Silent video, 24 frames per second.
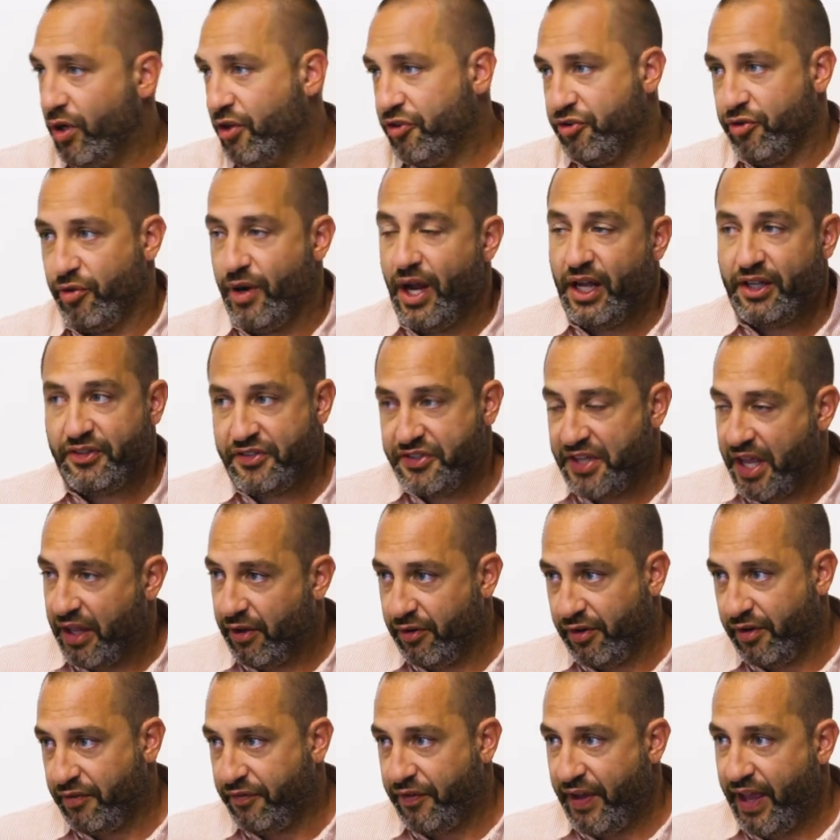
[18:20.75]
we're a direct
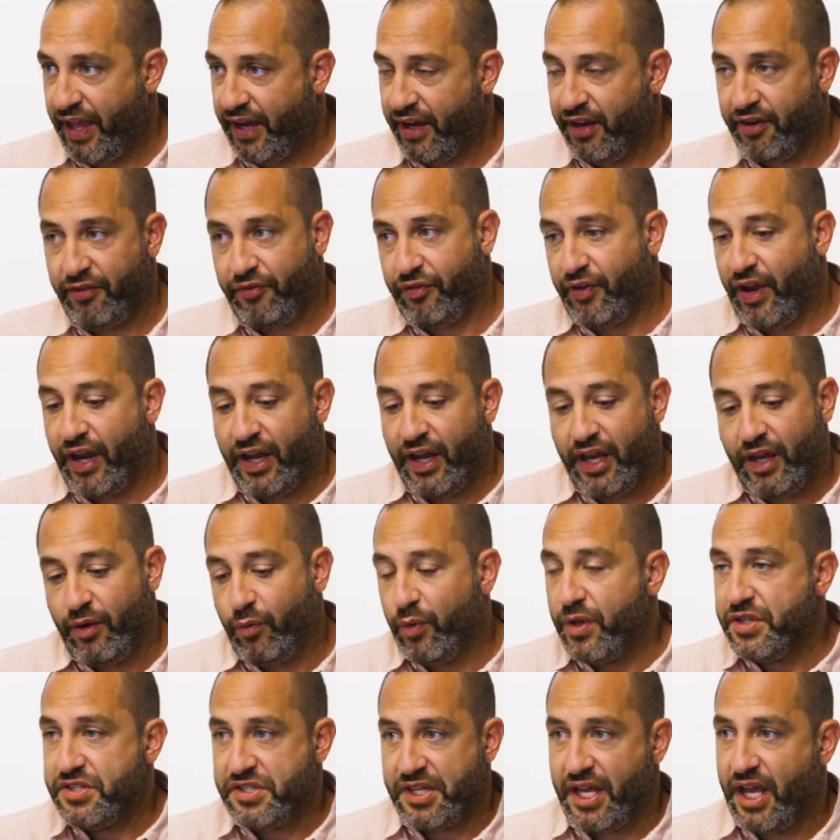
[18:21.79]
seller to Fannie and Freddie, and
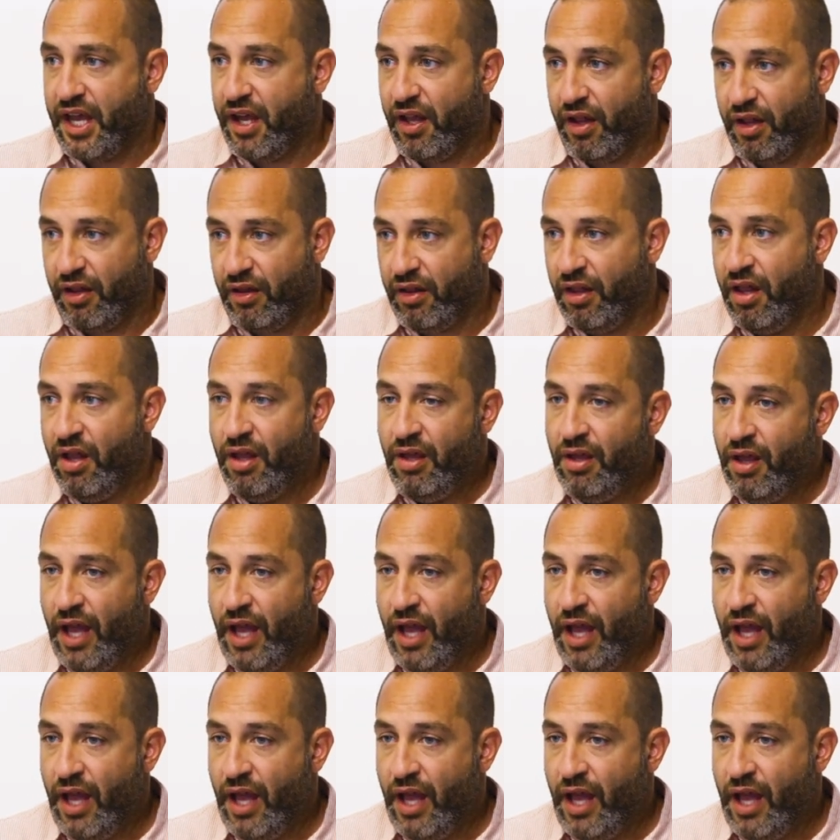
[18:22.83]
we sell.